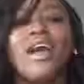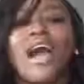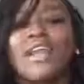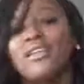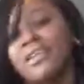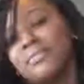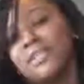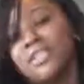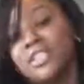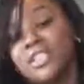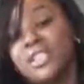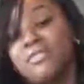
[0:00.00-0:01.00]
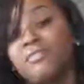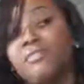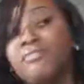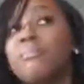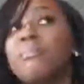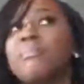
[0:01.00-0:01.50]
I didn't deep condition it
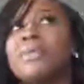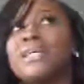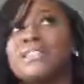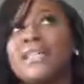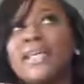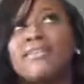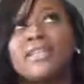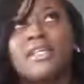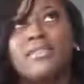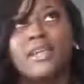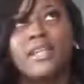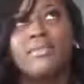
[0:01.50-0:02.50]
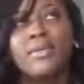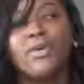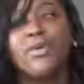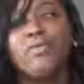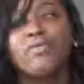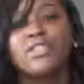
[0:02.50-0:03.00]
because I left the developer
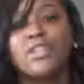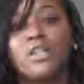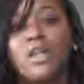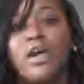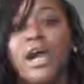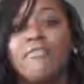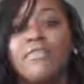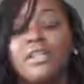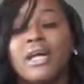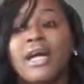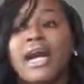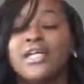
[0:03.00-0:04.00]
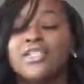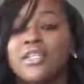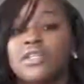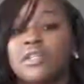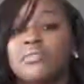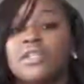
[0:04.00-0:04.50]
on for so long. I feel like I should
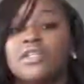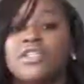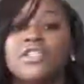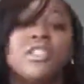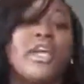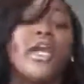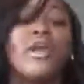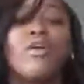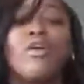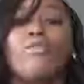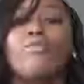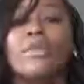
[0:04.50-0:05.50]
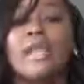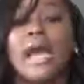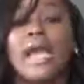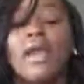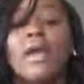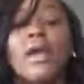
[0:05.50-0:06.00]
have deep conditioned the hair
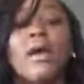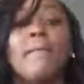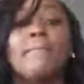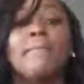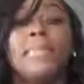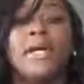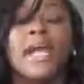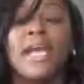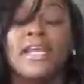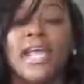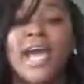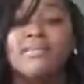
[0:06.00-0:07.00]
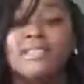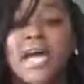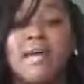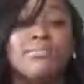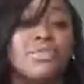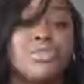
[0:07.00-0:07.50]
overnight, but I didn't have
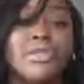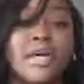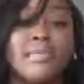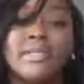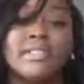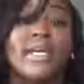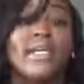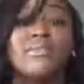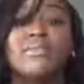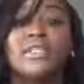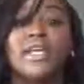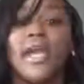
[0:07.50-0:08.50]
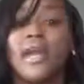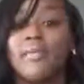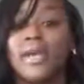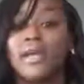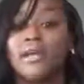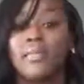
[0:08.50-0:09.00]
time to do that because I had to put the hair
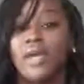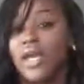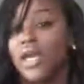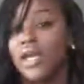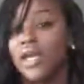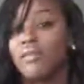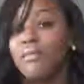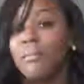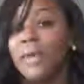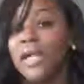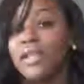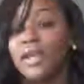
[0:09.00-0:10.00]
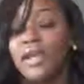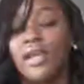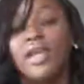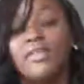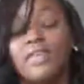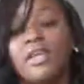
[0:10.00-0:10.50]
back in my head by that
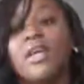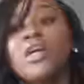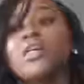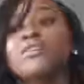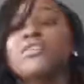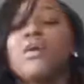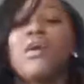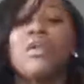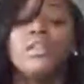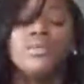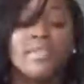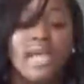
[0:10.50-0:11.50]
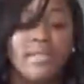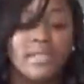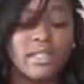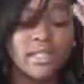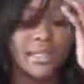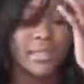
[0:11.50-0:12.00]
evening. So I only was able
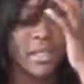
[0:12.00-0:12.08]
to deep